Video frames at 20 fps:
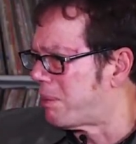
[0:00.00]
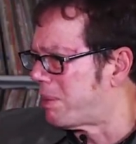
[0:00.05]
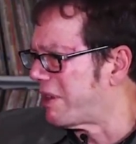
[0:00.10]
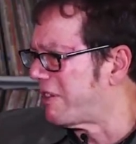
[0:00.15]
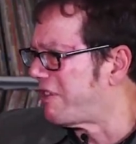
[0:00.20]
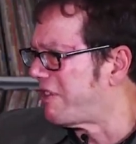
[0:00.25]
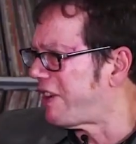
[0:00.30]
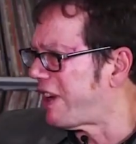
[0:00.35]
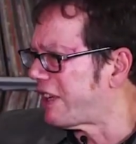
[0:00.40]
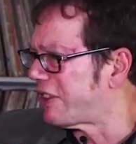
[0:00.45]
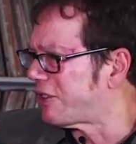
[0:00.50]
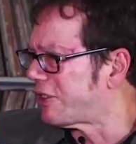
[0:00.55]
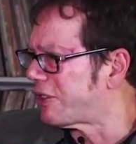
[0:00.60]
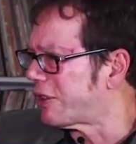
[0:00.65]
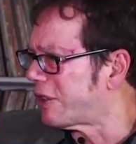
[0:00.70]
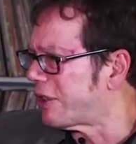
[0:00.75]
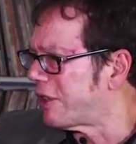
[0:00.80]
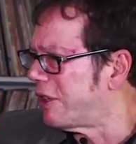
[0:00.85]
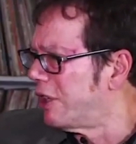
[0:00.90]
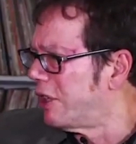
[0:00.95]
a
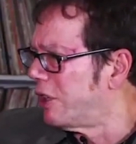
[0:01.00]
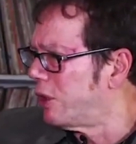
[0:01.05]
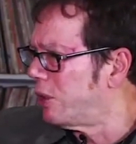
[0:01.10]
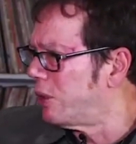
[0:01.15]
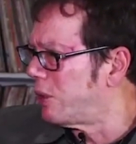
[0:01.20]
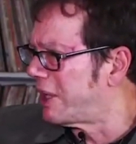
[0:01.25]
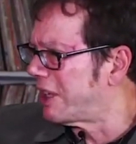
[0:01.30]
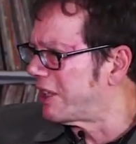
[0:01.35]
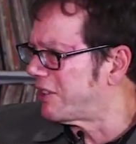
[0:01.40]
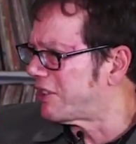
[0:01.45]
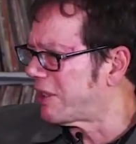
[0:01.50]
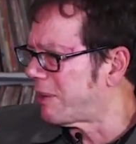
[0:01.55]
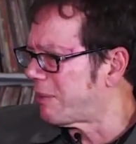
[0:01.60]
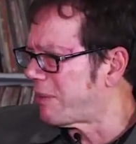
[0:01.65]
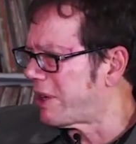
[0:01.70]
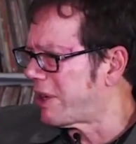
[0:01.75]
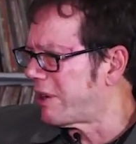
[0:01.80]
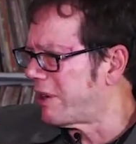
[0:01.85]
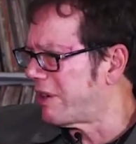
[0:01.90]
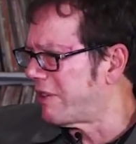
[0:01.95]
professor who gets
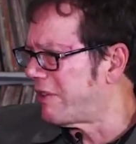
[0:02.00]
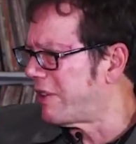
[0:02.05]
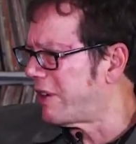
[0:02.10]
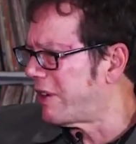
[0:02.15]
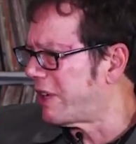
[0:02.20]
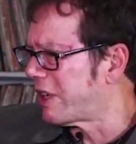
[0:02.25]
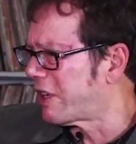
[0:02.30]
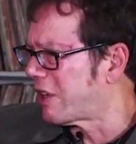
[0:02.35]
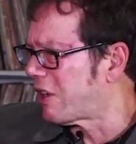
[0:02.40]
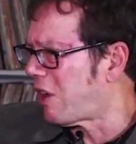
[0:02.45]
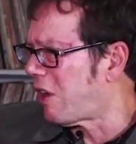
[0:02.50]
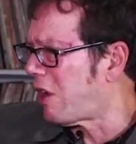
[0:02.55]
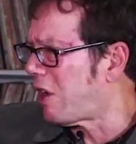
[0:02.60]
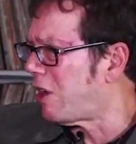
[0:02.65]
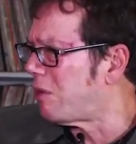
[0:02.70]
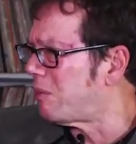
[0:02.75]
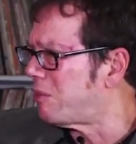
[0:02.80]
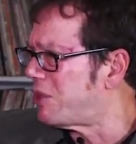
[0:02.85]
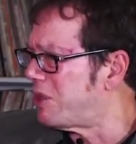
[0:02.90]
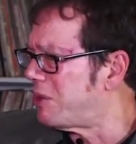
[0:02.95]
up there in a very
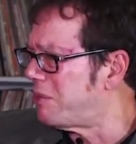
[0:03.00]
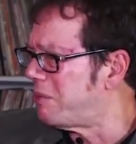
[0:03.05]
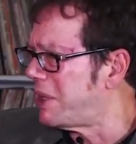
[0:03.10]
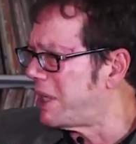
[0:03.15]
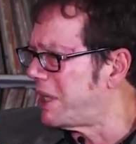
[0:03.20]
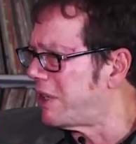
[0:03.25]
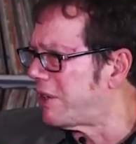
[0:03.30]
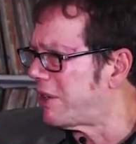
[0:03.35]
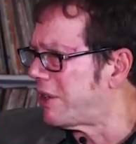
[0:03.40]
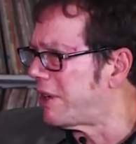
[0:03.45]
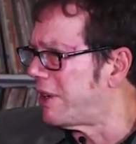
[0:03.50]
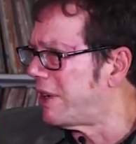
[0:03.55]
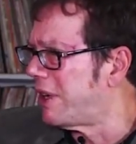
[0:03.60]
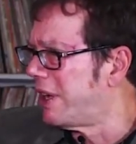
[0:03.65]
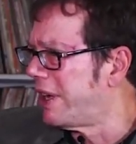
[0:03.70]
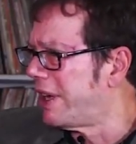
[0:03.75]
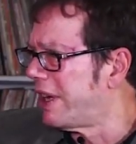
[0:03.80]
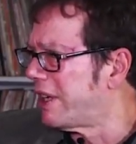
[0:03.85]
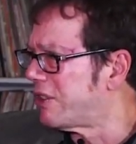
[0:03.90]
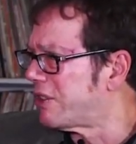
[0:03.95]
calm demeanor
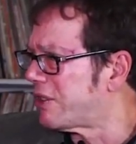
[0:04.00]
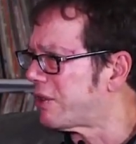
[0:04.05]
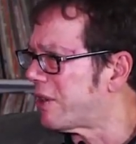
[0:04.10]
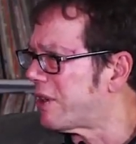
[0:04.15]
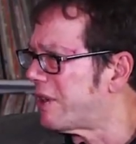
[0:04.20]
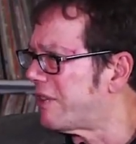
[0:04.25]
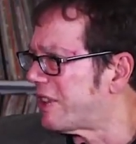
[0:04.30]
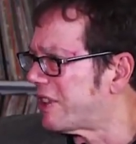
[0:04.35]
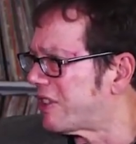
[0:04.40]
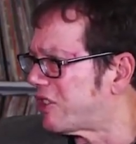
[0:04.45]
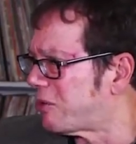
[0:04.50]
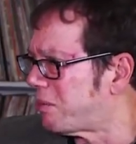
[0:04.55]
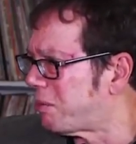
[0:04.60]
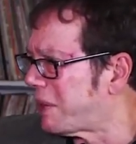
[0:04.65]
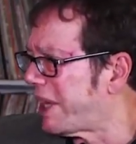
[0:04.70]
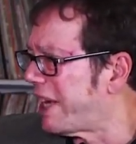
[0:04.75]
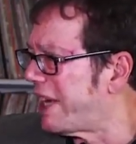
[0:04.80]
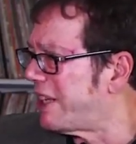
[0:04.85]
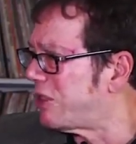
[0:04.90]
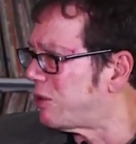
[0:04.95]
and sort of
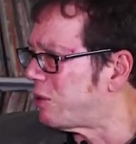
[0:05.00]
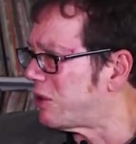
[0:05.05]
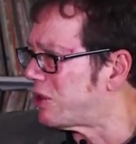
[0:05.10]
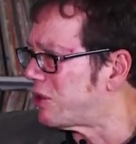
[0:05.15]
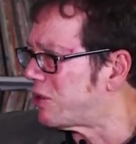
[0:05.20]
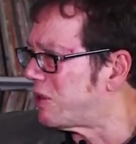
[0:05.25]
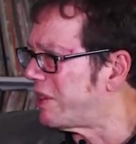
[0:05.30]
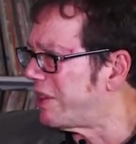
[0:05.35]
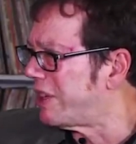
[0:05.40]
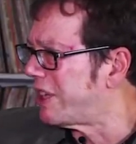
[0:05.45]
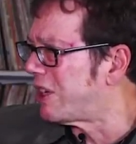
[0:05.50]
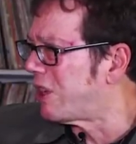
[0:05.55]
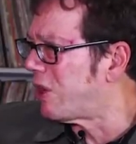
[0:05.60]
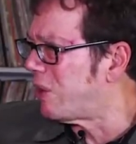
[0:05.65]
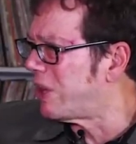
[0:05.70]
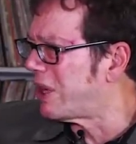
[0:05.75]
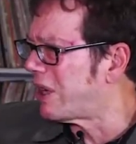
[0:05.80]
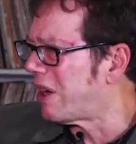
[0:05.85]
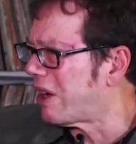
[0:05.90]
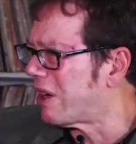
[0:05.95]
explains what's really
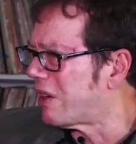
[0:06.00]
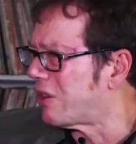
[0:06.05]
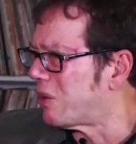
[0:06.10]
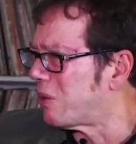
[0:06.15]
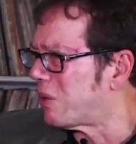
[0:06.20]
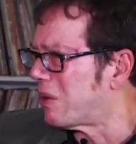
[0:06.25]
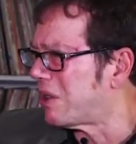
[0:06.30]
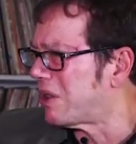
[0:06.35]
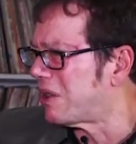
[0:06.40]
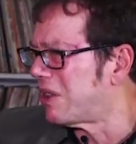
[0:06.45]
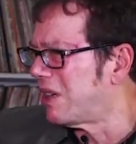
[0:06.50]
going on in the